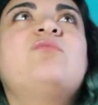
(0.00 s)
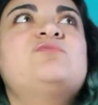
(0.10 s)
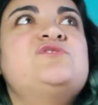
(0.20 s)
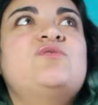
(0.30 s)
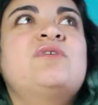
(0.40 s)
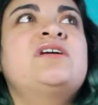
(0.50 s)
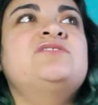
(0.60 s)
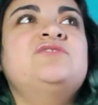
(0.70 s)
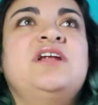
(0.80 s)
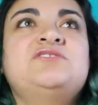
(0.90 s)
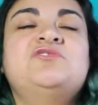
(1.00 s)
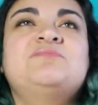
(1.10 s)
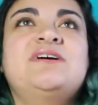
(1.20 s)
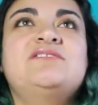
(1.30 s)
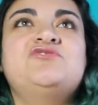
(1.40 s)
so wanted to do it, and I told
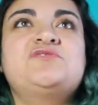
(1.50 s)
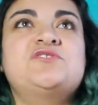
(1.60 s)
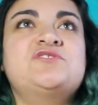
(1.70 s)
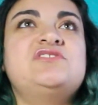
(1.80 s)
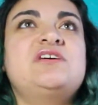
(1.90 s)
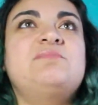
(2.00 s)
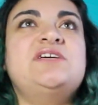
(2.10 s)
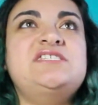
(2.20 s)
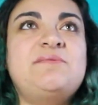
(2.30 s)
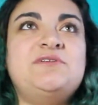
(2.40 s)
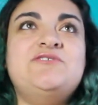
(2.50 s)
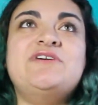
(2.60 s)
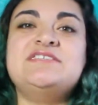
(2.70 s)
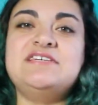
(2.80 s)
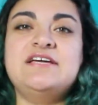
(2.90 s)
my drill sergeant, I was like, please let me do it,
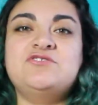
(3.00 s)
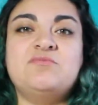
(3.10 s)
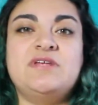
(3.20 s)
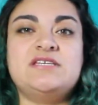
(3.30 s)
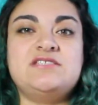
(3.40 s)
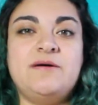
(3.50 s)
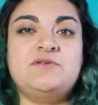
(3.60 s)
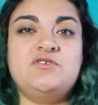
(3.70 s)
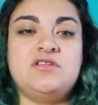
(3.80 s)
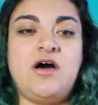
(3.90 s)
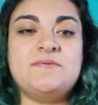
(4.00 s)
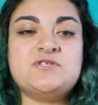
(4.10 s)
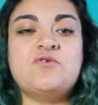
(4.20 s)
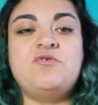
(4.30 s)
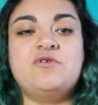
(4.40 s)
because he had told me to stop doing the
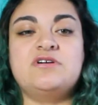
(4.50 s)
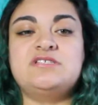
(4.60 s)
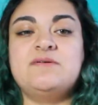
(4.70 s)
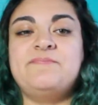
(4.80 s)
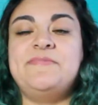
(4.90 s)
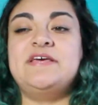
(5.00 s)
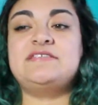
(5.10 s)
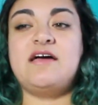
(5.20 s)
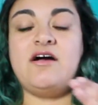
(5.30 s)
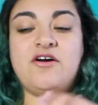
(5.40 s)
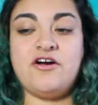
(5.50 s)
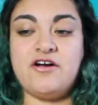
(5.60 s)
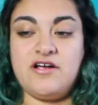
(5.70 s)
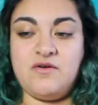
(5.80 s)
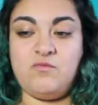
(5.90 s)
obstacle course because I got
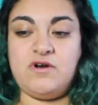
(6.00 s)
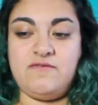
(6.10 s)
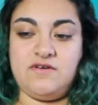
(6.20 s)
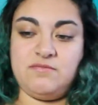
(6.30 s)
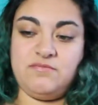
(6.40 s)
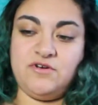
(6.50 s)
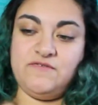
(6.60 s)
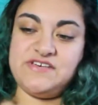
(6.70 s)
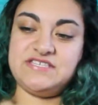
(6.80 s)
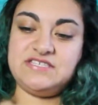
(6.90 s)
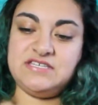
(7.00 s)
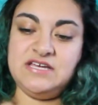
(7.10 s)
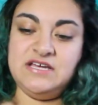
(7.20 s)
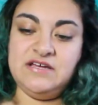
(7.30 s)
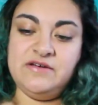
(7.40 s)
hurt in one of the previous,
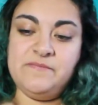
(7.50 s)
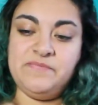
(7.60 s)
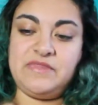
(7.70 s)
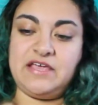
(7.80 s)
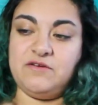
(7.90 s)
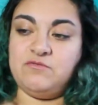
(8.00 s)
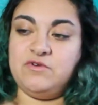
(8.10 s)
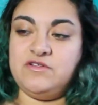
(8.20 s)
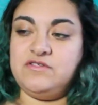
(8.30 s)
like in one of